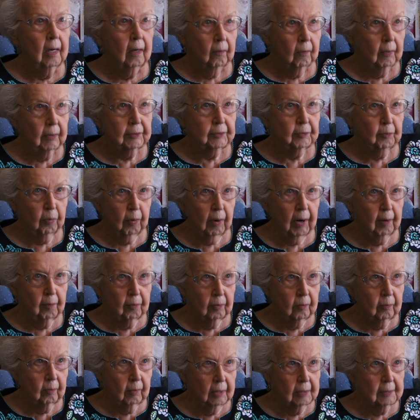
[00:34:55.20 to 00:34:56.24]
what the
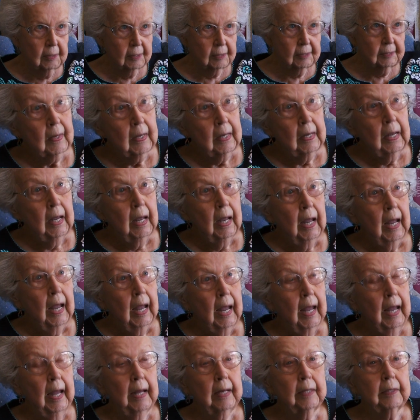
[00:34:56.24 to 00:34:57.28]
problem was.
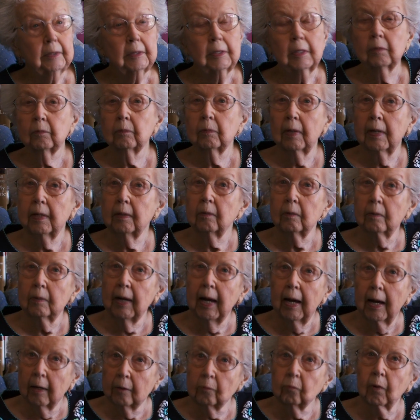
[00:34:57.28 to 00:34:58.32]
And we,
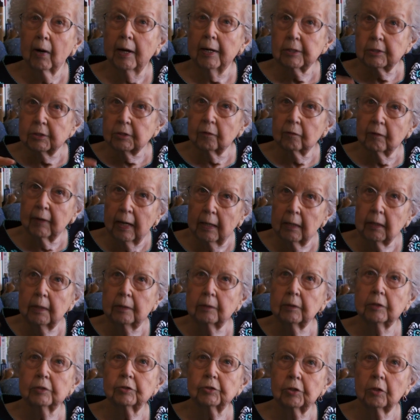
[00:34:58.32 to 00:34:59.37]
we had ways of
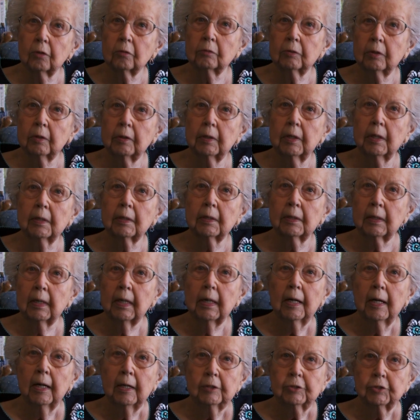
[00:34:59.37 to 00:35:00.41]
getting the children in
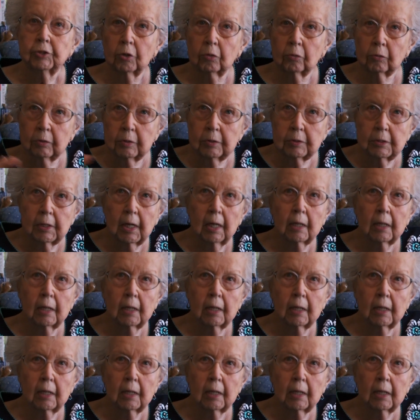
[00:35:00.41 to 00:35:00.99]
children's